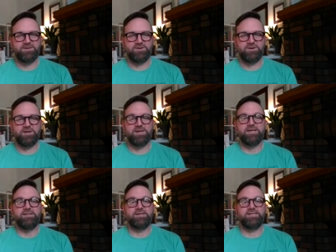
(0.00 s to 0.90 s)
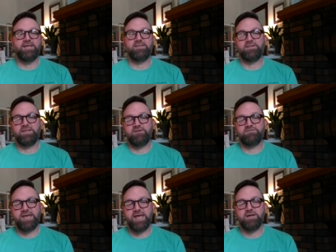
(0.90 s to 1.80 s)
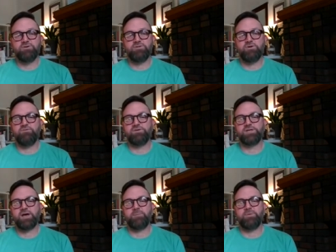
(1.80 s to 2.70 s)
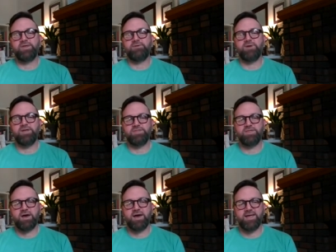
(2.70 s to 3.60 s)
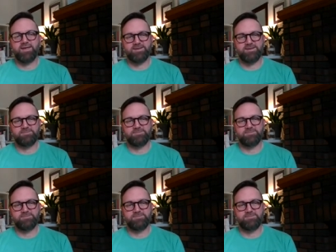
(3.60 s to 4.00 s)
Good. Then take the left ankle over top of that right thigh.